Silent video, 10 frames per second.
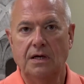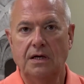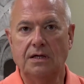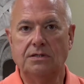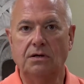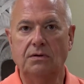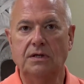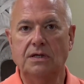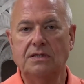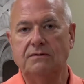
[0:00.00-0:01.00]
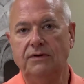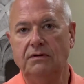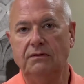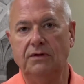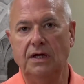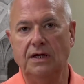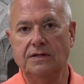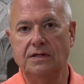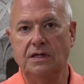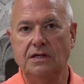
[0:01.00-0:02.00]
And so in his view of
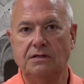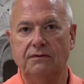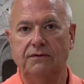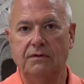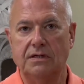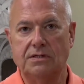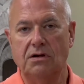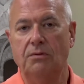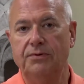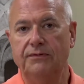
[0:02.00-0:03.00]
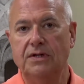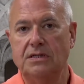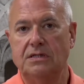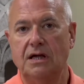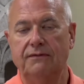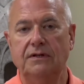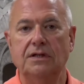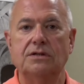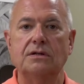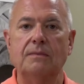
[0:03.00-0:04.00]
things, at least from the scope of this
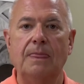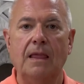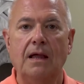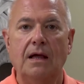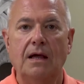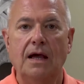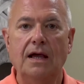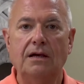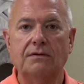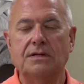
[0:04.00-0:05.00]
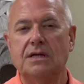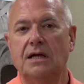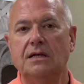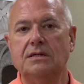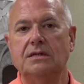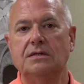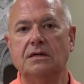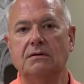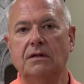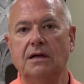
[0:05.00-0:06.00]
definition, anger is not
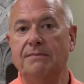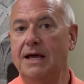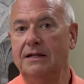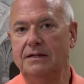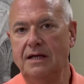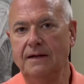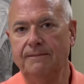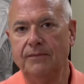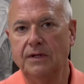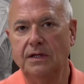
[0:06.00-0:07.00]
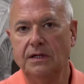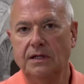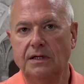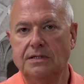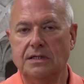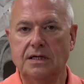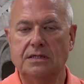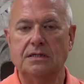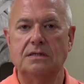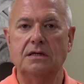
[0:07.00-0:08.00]
necessarily a bad thing. It's a
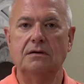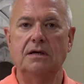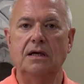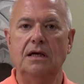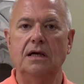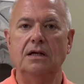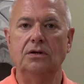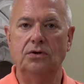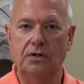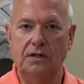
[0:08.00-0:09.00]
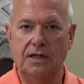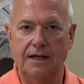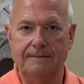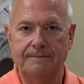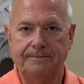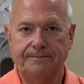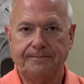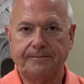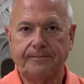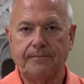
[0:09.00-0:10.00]
necessary and good thing.
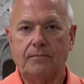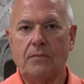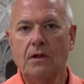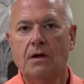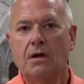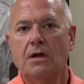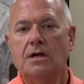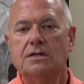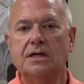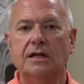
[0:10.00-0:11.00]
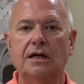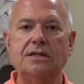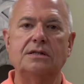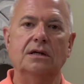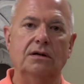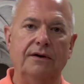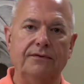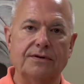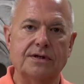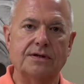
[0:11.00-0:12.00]
St. Augustine
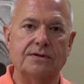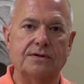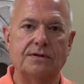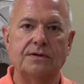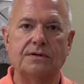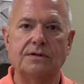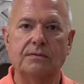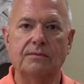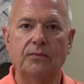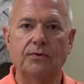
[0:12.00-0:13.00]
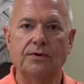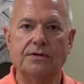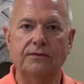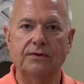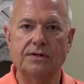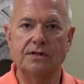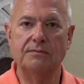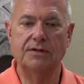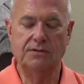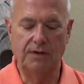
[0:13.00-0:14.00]
offers us some words of
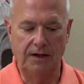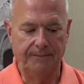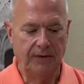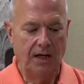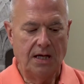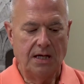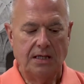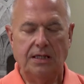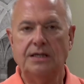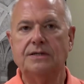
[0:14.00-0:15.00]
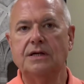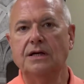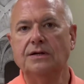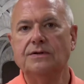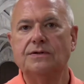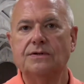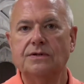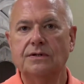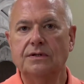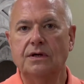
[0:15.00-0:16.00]
wisdom as well. He says,
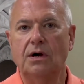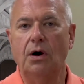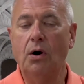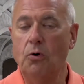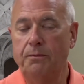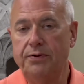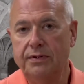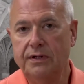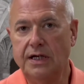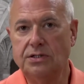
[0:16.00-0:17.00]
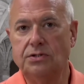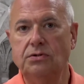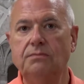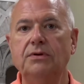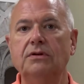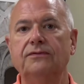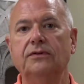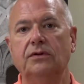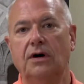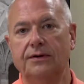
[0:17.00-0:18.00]
hope has two
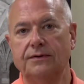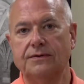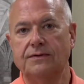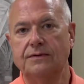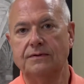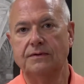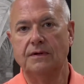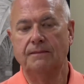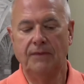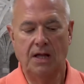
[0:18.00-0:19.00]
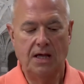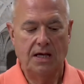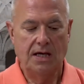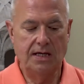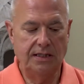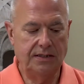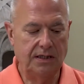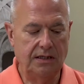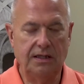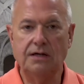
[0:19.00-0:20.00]
beautiful daughters. And he
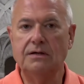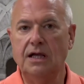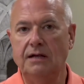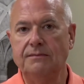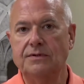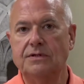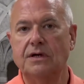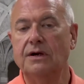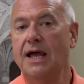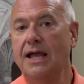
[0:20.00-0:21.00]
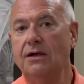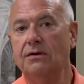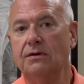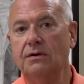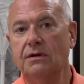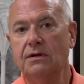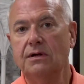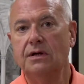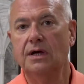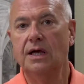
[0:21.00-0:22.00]
said, their names are anger
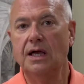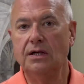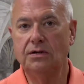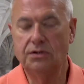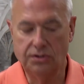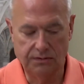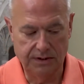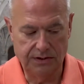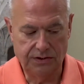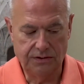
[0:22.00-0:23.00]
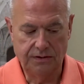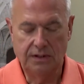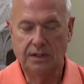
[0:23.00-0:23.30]
and courage.